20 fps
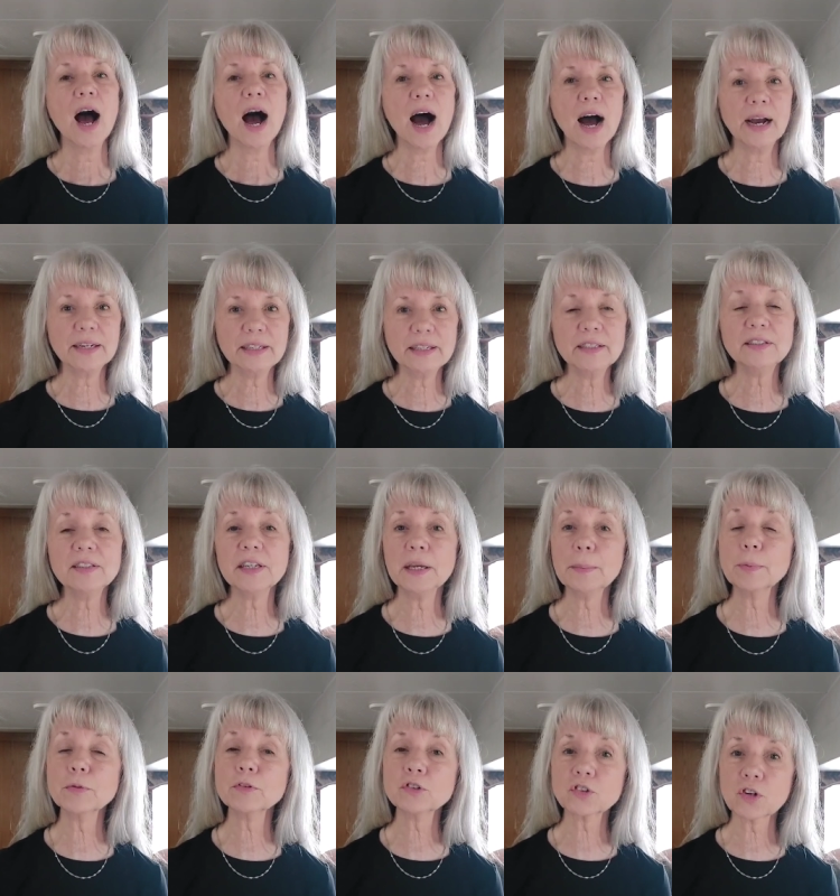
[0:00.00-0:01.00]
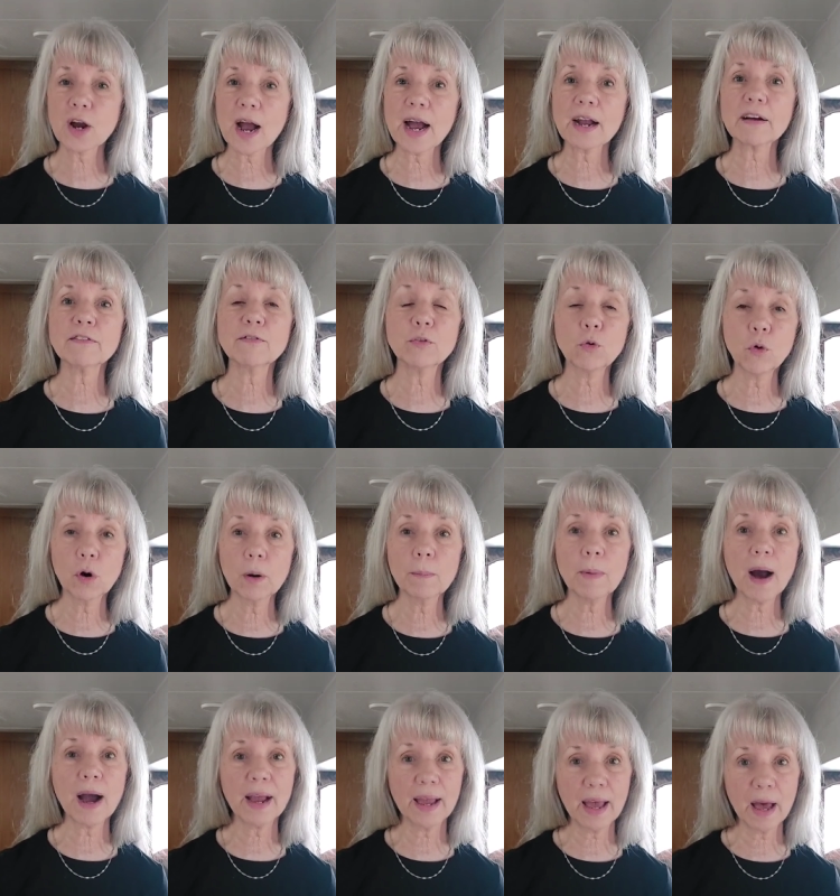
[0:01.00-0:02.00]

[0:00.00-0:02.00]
I need to keep on track for my